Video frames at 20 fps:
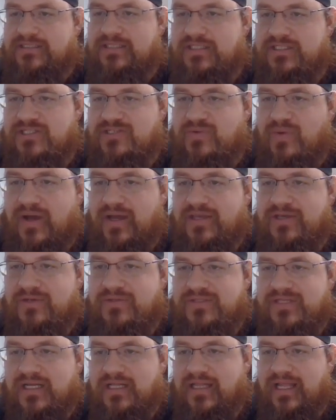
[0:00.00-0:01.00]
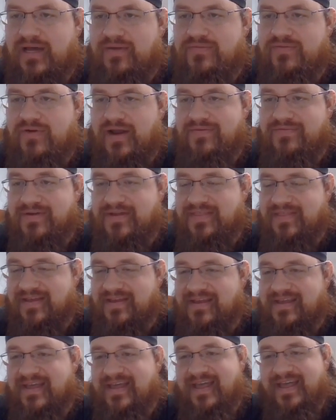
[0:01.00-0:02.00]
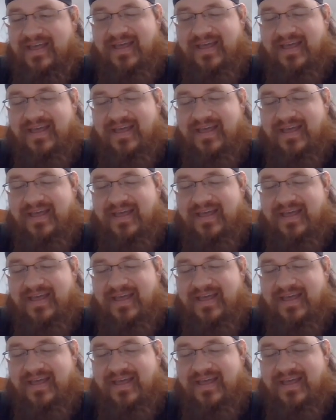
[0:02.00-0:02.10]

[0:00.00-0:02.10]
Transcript: This is why I use the cloud for everything.